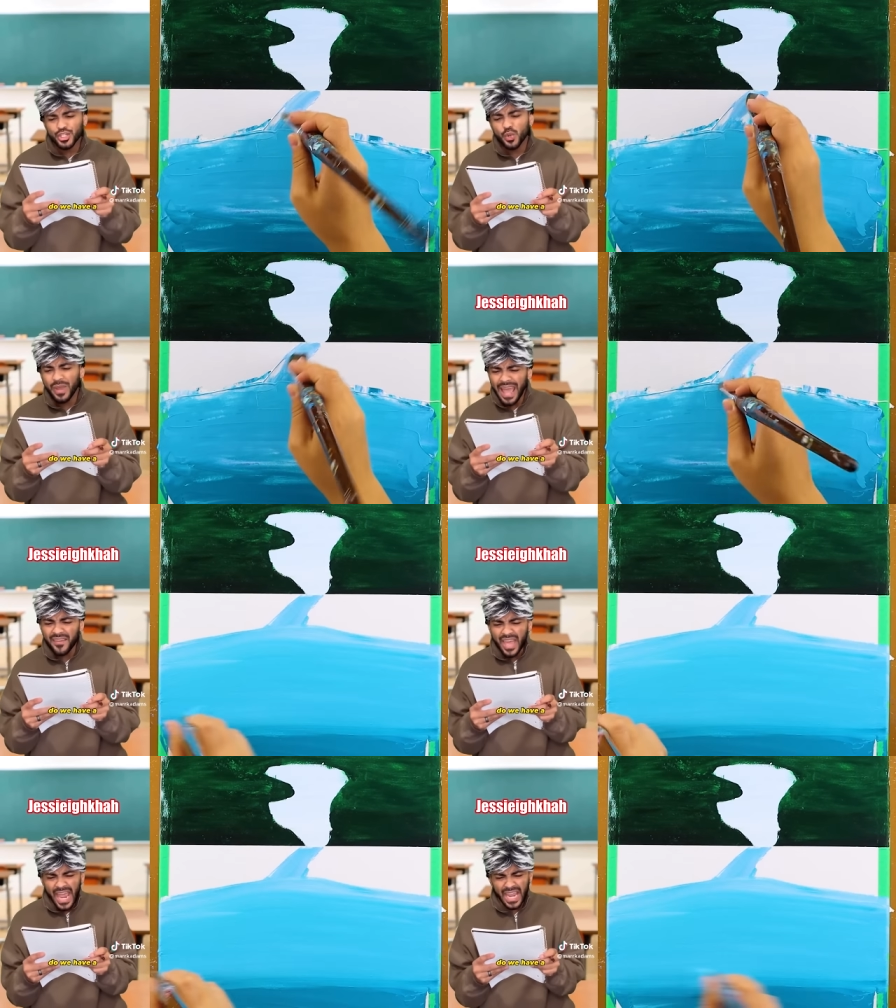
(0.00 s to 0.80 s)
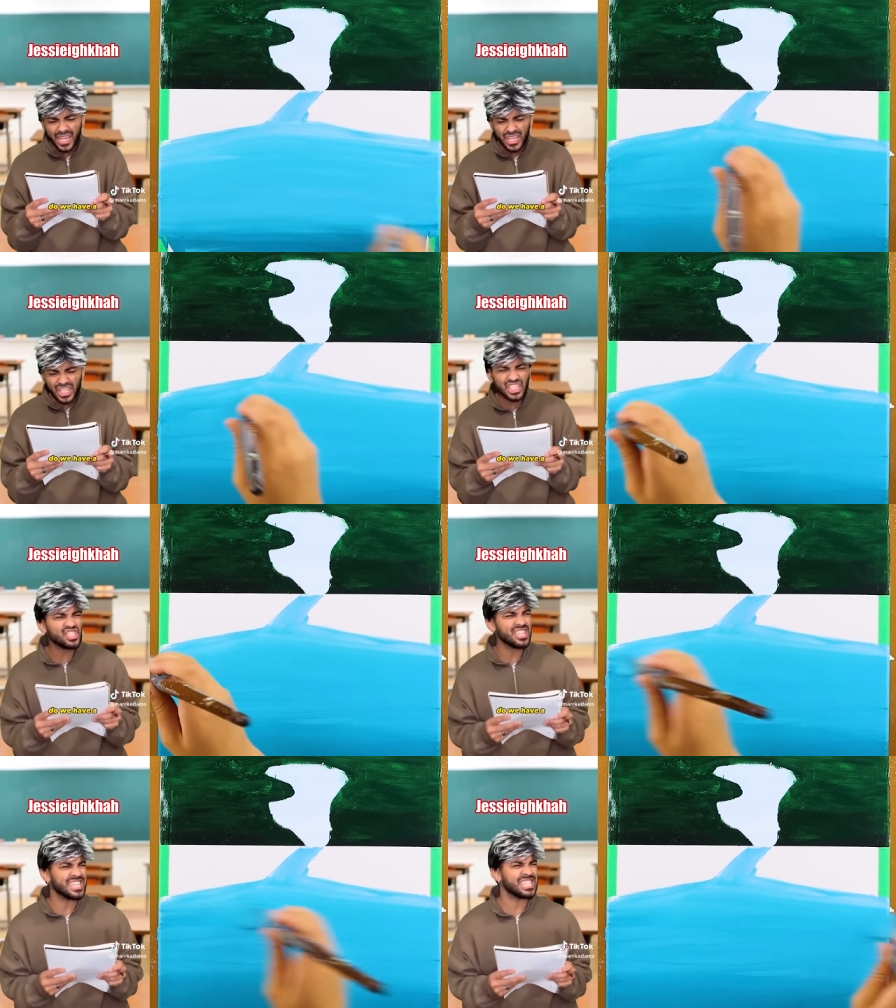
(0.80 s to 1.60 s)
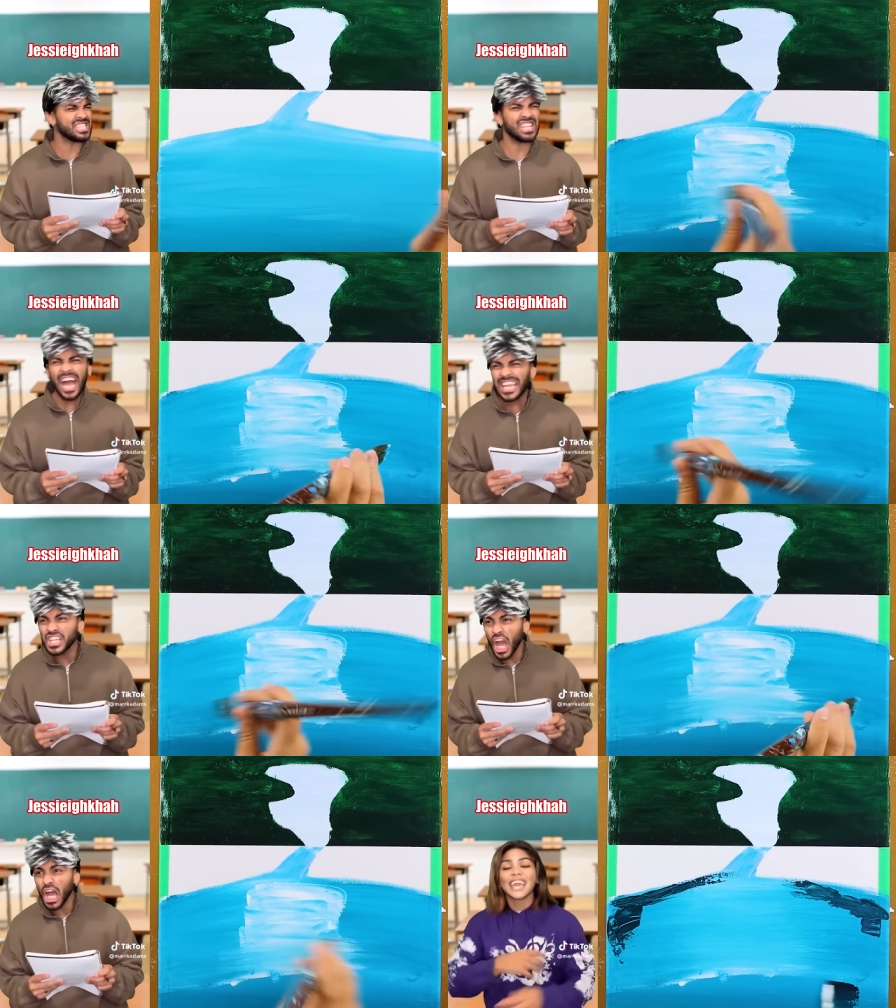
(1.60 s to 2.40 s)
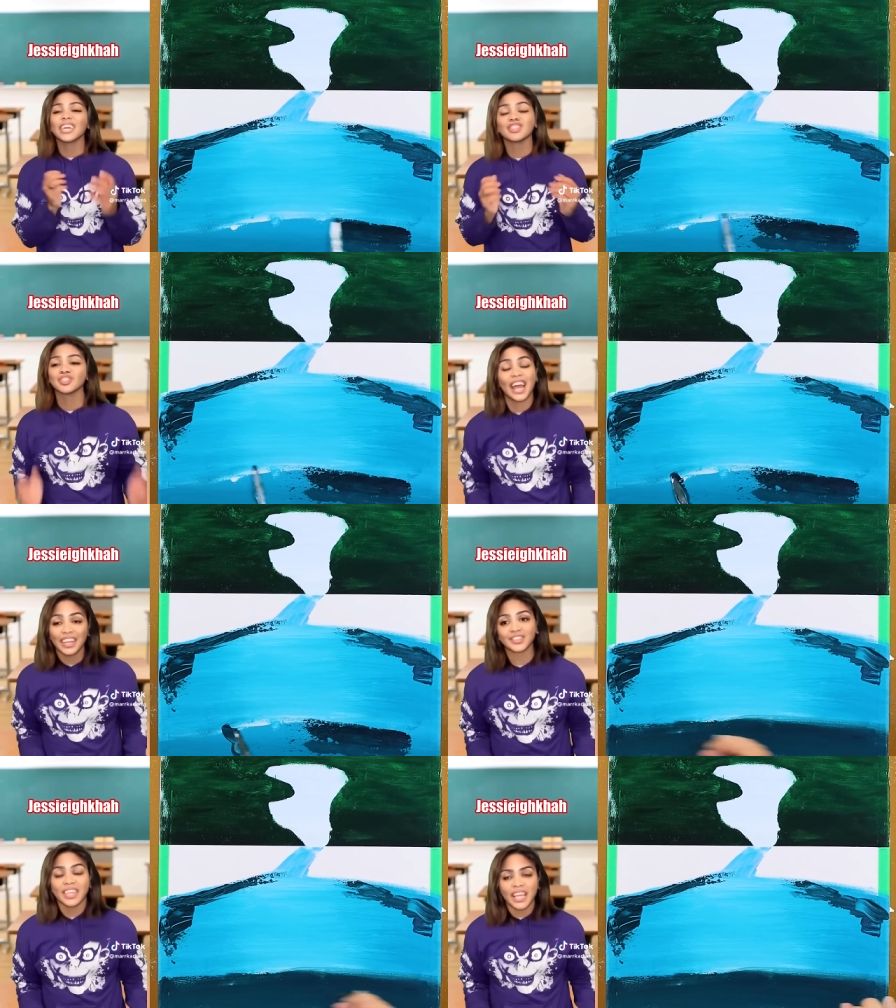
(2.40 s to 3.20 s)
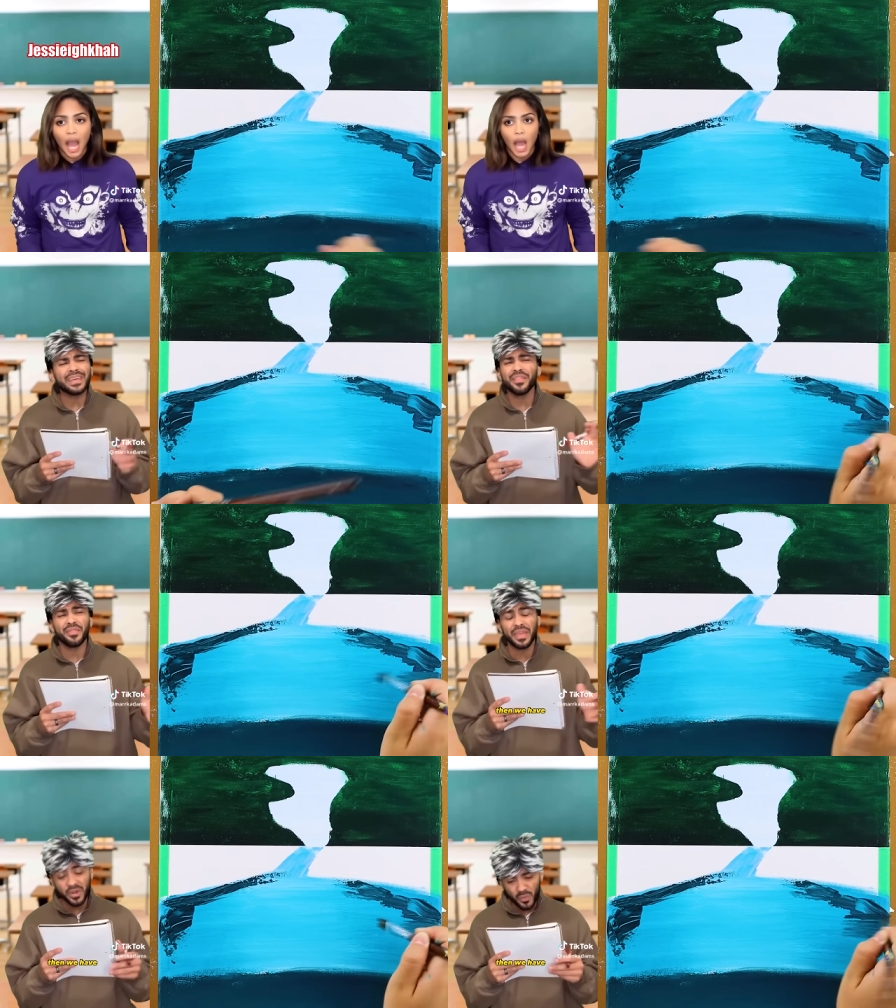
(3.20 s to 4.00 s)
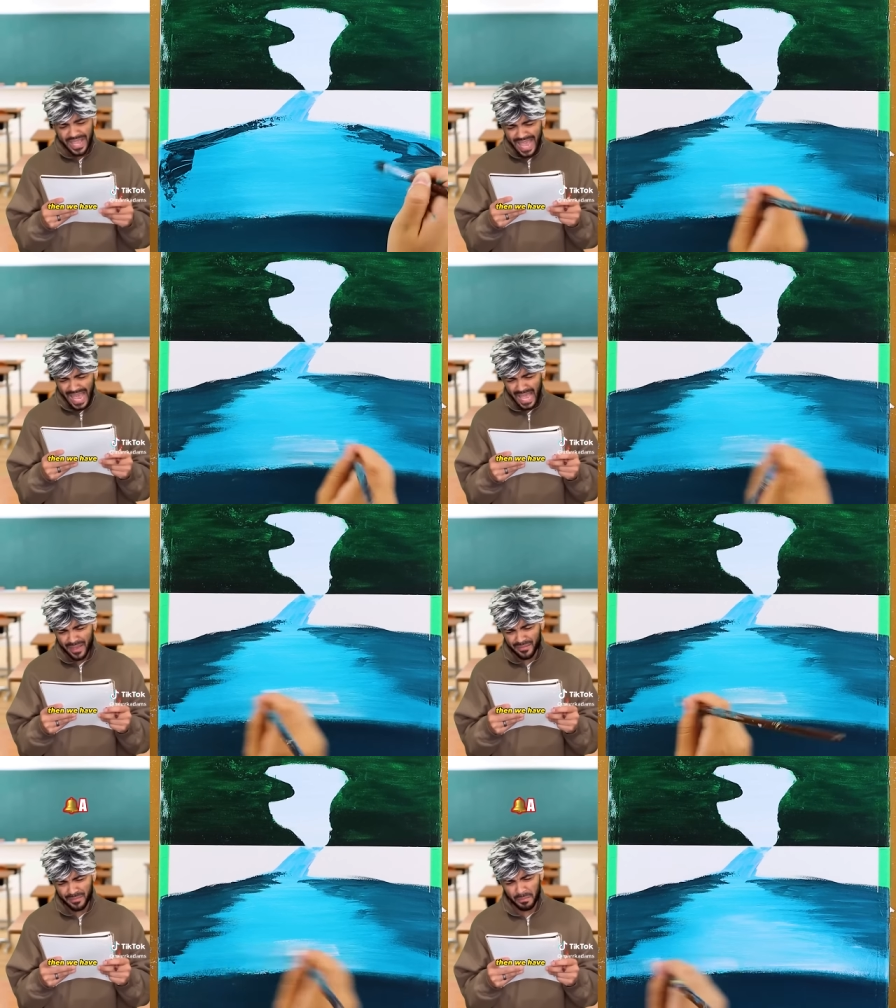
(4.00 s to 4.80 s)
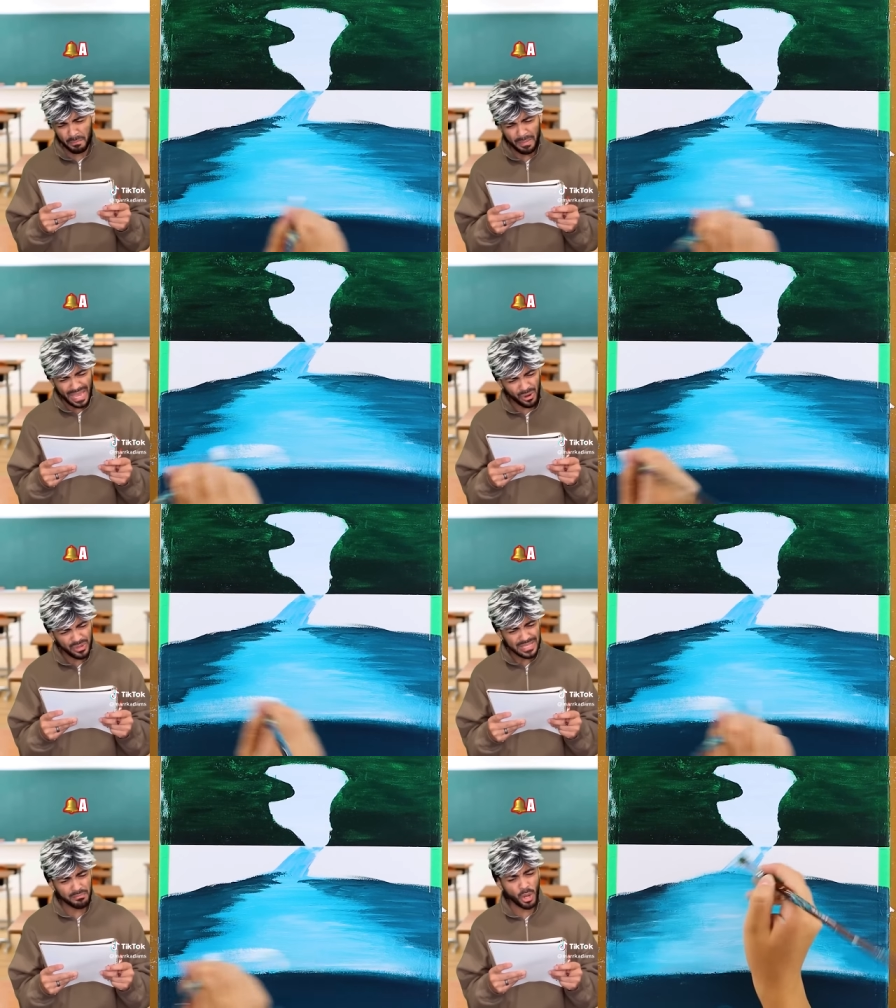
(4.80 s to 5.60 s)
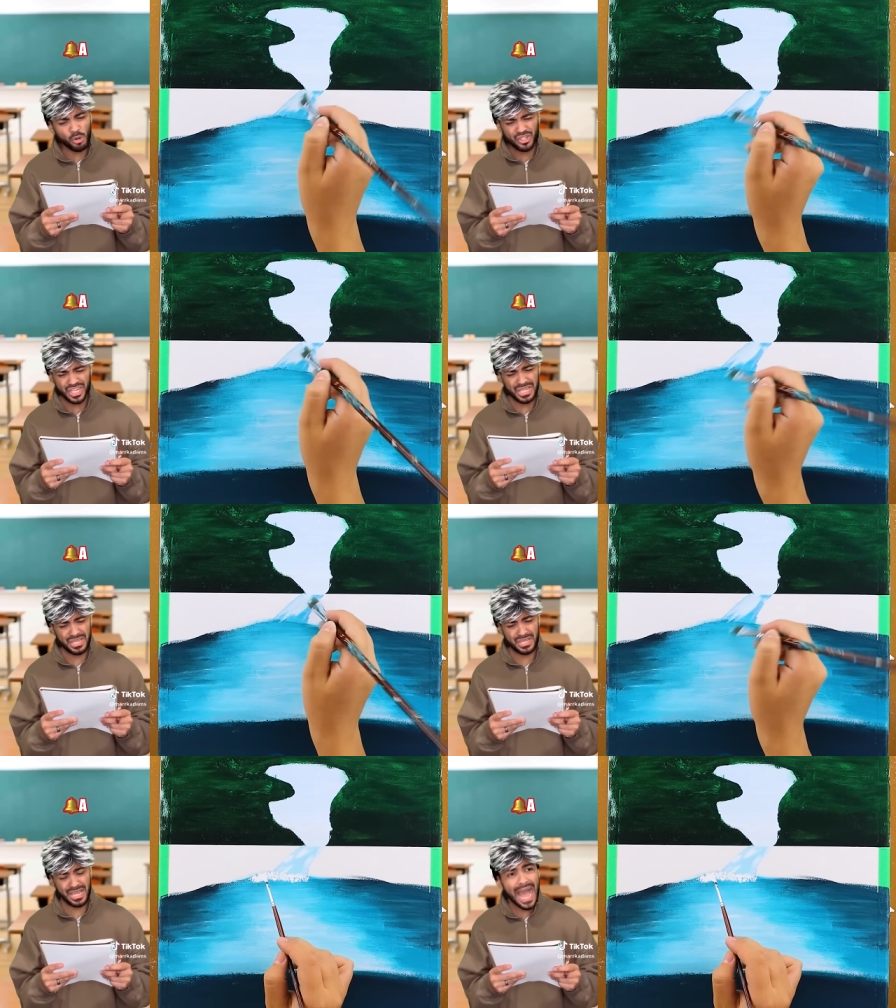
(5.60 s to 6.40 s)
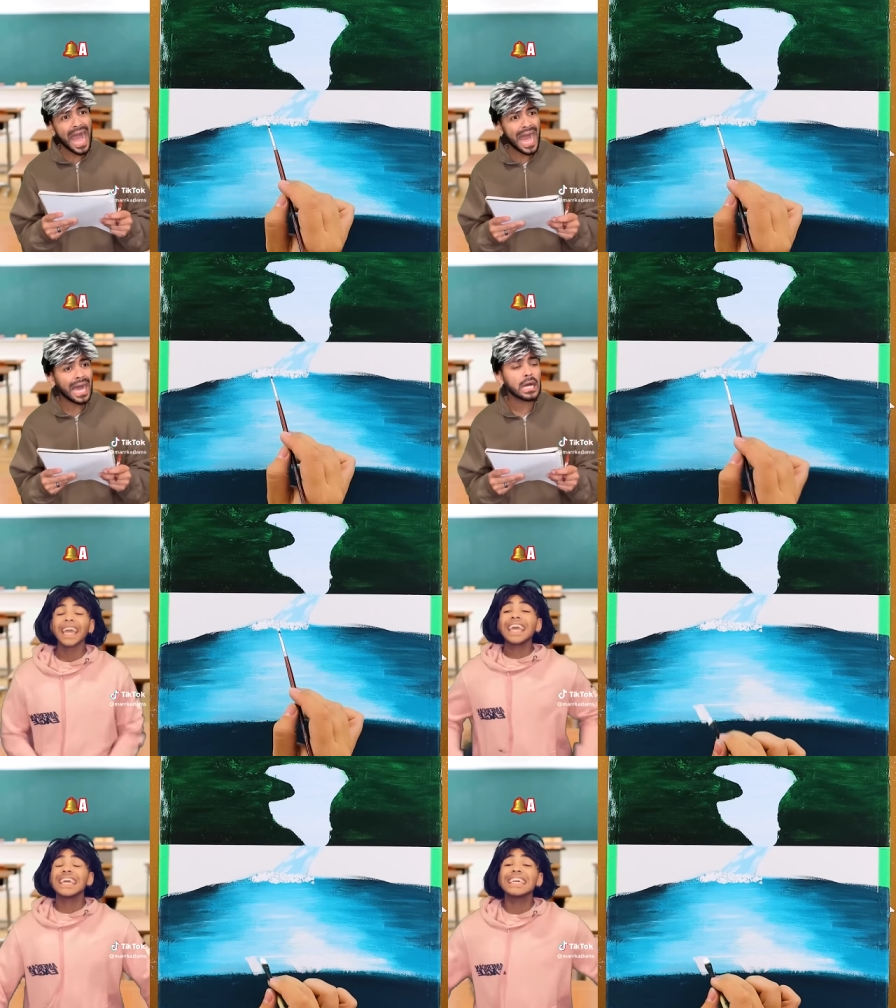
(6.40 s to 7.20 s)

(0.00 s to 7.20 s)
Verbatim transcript: Do we have a Jessica? It's Jessica. Then we have Bell emoji ah.